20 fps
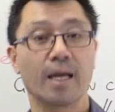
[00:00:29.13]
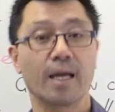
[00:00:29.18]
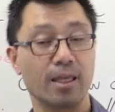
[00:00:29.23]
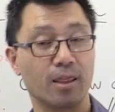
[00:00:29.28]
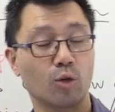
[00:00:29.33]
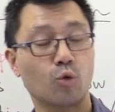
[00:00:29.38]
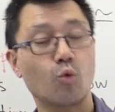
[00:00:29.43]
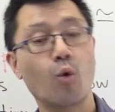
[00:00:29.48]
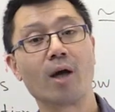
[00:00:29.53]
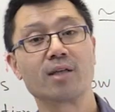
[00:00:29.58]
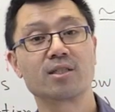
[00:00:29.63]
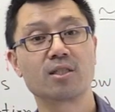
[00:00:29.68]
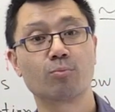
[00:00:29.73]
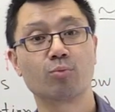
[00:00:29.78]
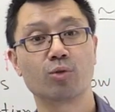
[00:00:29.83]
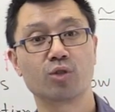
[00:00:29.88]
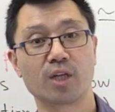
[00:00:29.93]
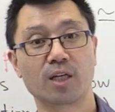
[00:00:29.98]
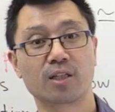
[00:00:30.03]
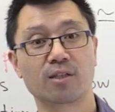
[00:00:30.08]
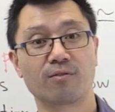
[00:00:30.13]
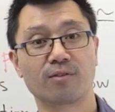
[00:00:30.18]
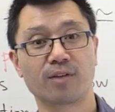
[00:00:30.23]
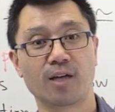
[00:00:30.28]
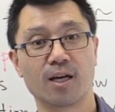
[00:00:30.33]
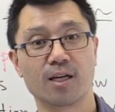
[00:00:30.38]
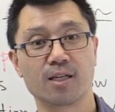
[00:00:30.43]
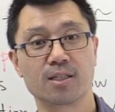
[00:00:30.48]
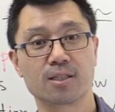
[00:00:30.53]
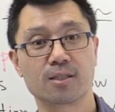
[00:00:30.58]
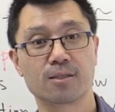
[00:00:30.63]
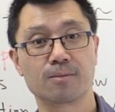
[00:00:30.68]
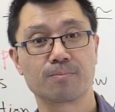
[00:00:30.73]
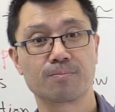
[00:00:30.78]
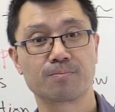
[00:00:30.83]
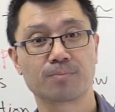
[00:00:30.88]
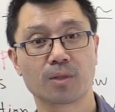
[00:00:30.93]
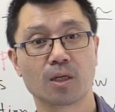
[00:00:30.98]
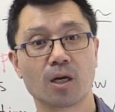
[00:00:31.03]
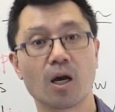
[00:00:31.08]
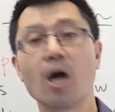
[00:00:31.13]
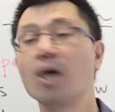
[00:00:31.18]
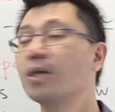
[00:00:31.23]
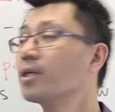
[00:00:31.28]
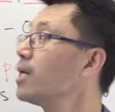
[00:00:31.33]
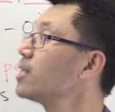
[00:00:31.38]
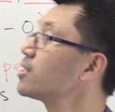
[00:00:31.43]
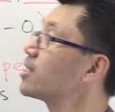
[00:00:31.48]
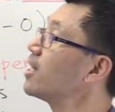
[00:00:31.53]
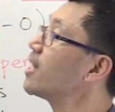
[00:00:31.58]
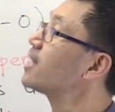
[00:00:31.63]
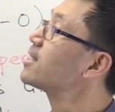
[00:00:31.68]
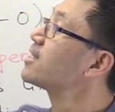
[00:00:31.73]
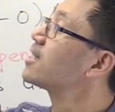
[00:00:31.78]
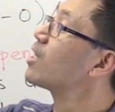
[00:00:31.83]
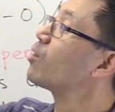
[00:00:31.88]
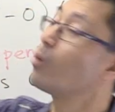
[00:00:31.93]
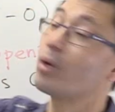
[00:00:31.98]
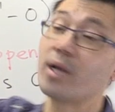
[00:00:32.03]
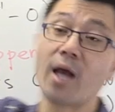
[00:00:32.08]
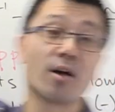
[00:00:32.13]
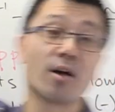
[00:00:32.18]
in the quasi-projective case. Okay, so let's see what